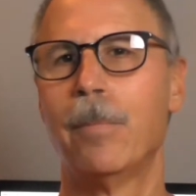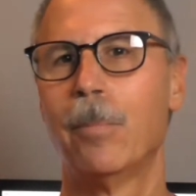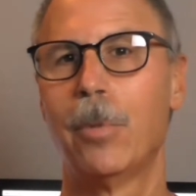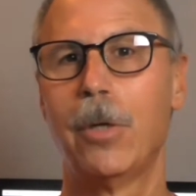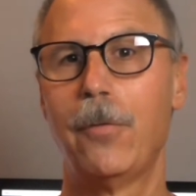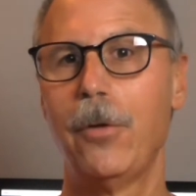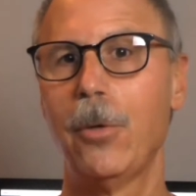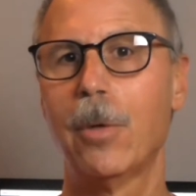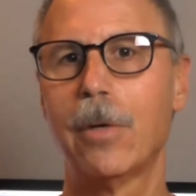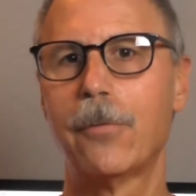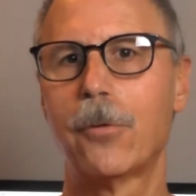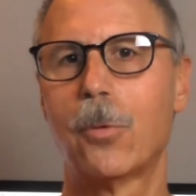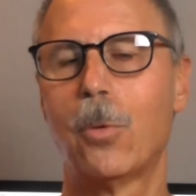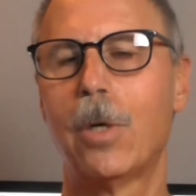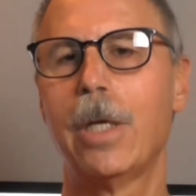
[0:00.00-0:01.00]
But if you have
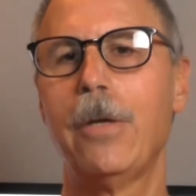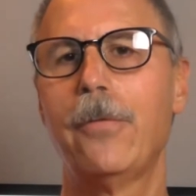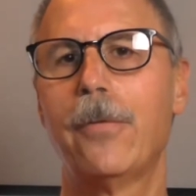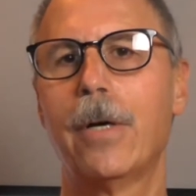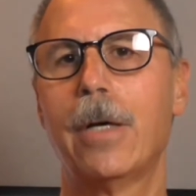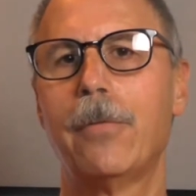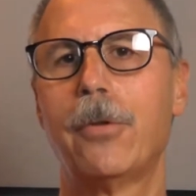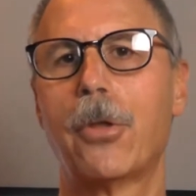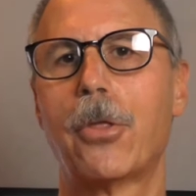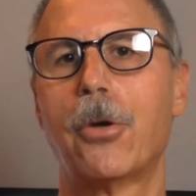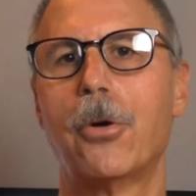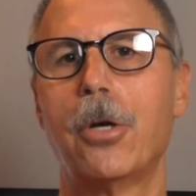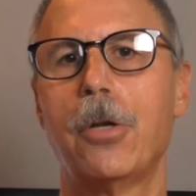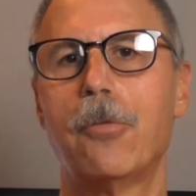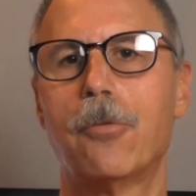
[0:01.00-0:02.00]
25 to
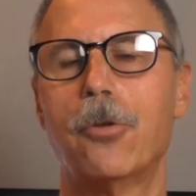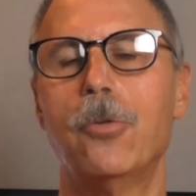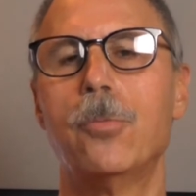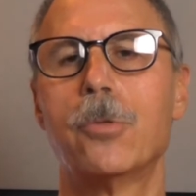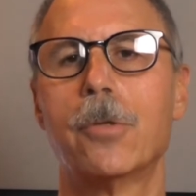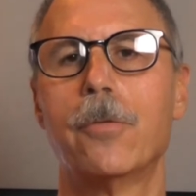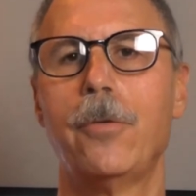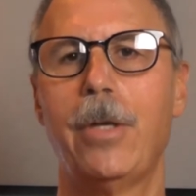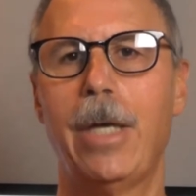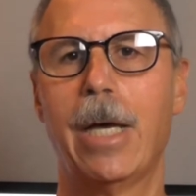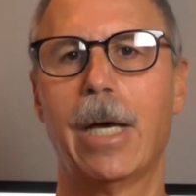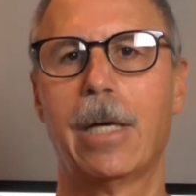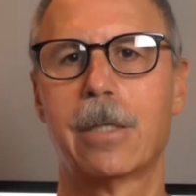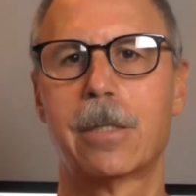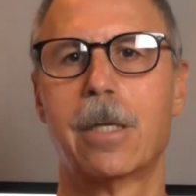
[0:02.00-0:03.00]
30 rooms of
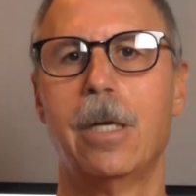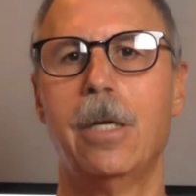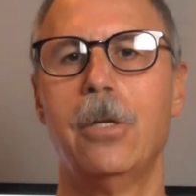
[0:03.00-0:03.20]
guests,